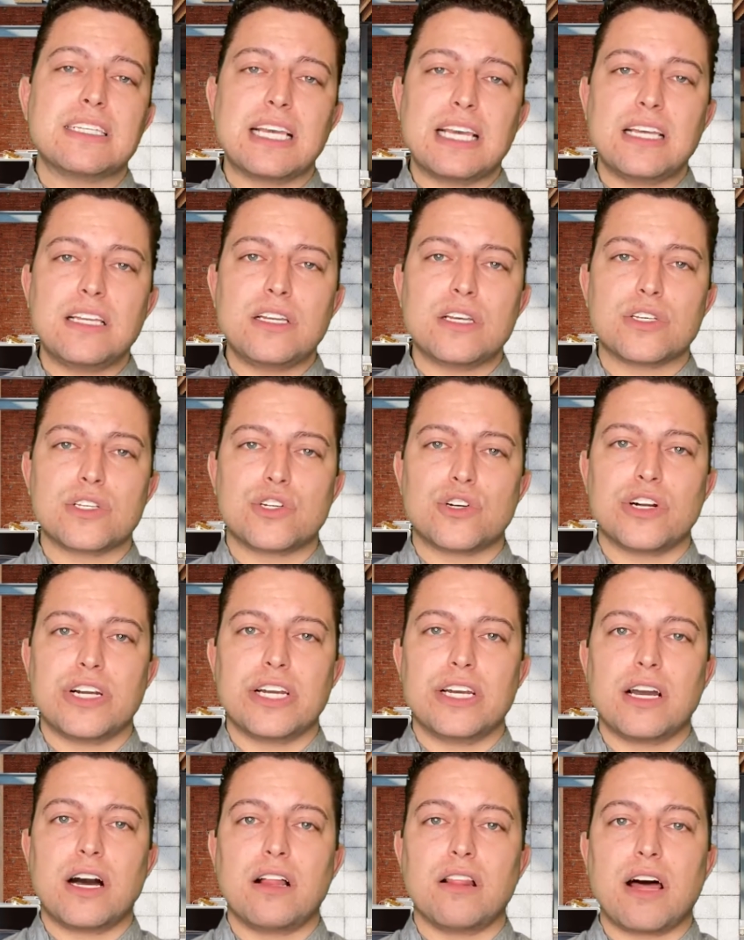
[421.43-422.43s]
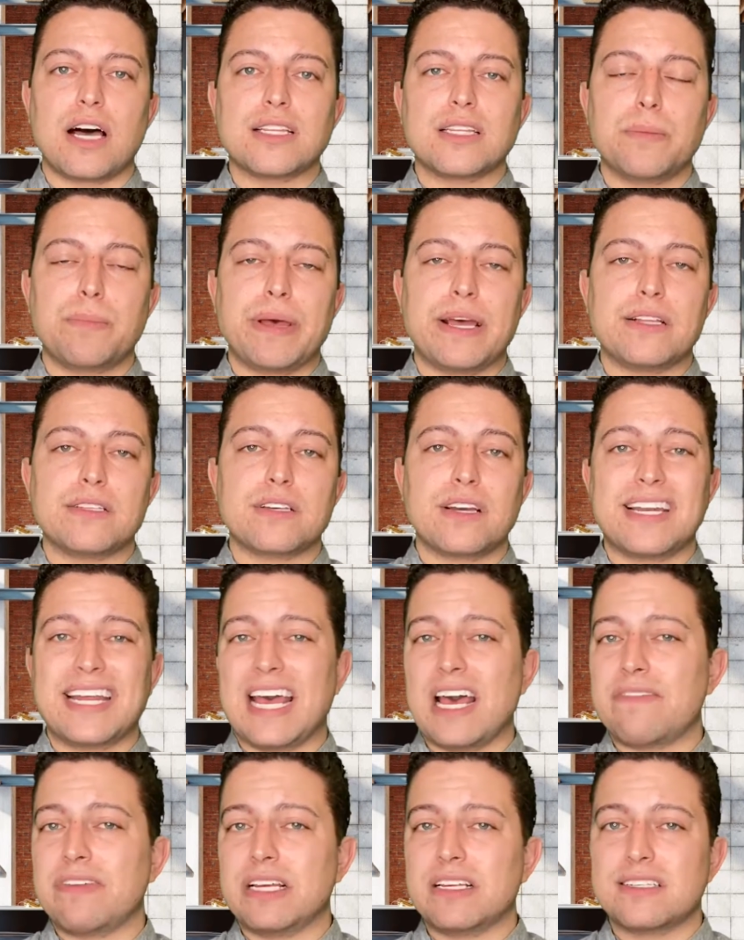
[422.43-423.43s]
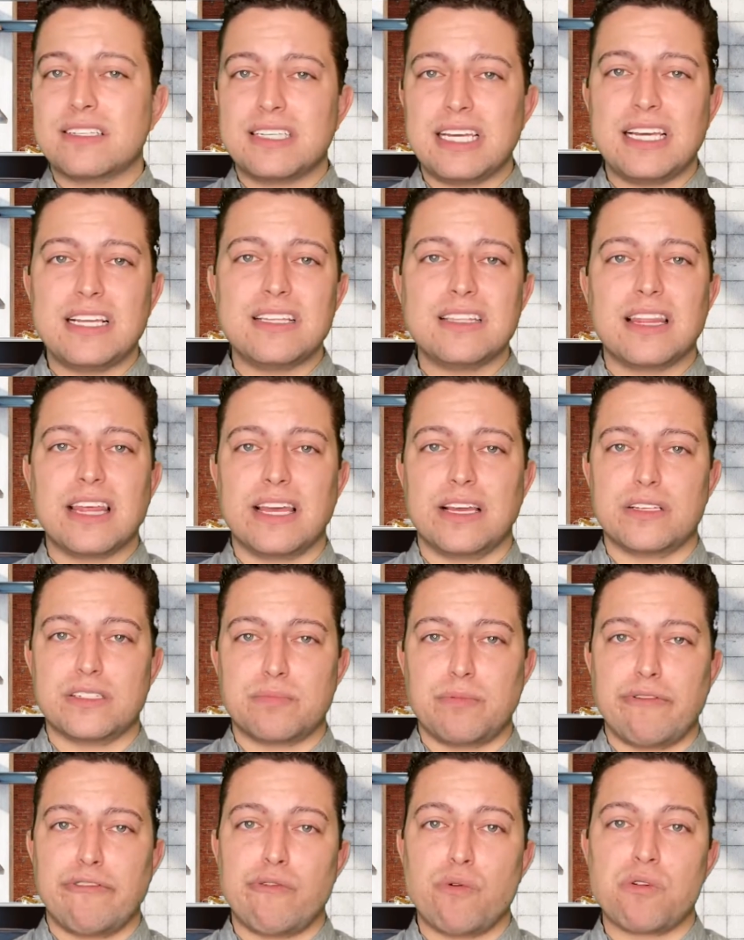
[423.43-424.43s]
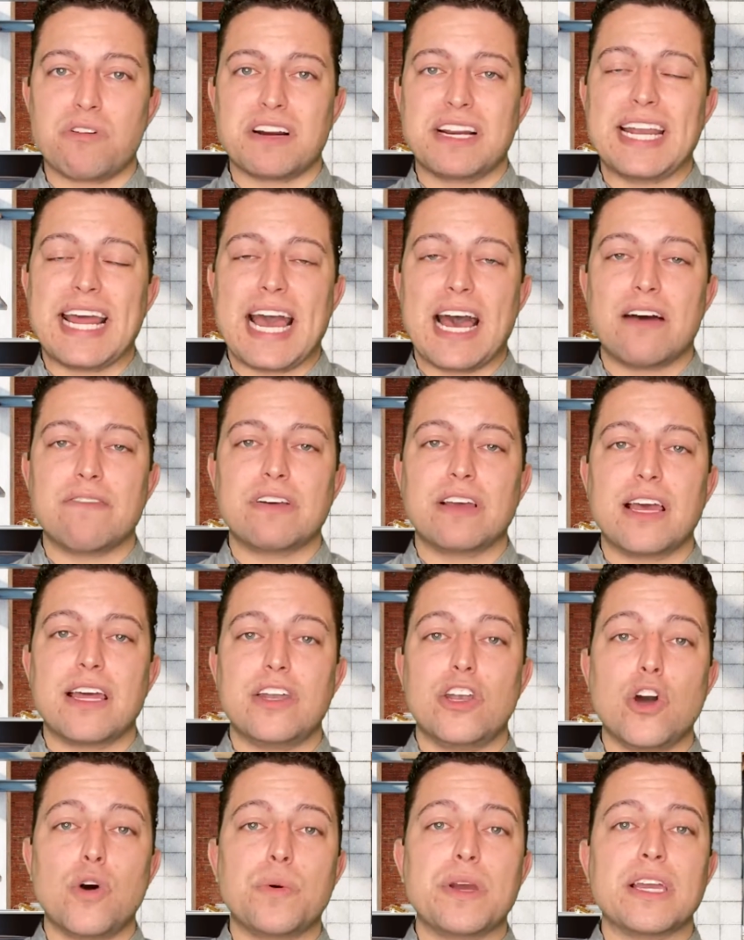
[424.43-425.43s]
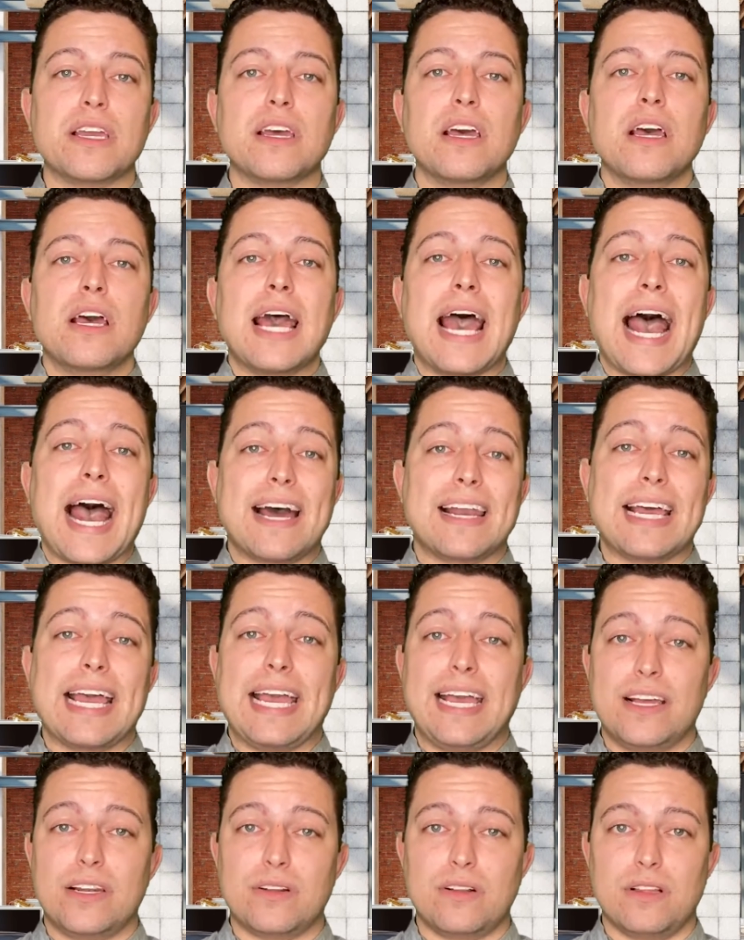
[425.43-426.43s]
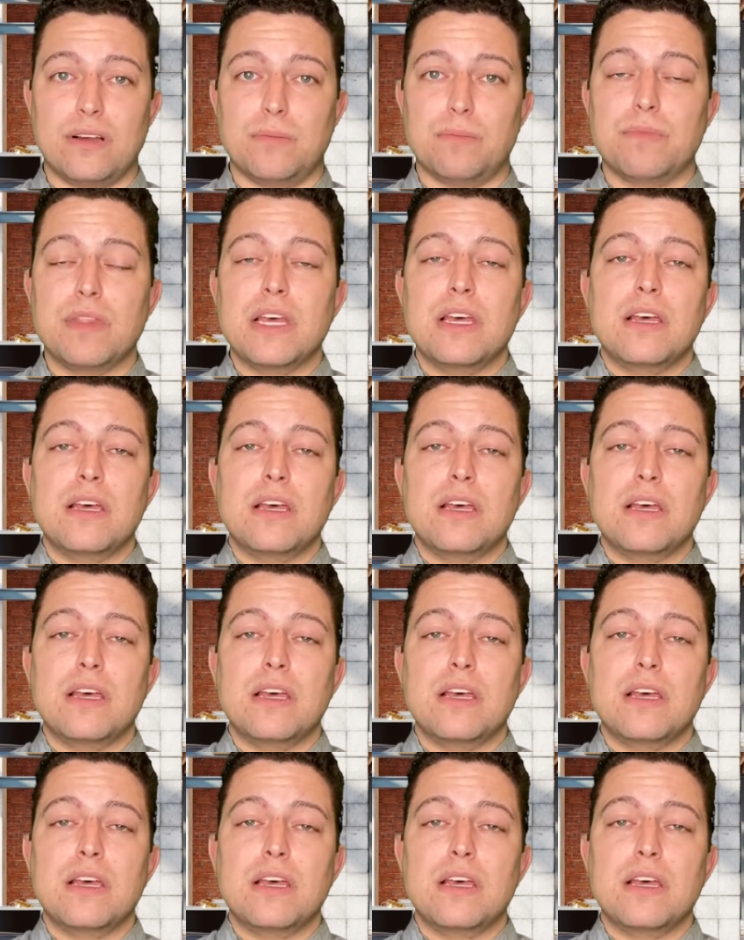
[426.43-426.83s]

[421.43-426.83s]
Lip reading: industry, a lot depends on having seen things before and knowing how to handle them.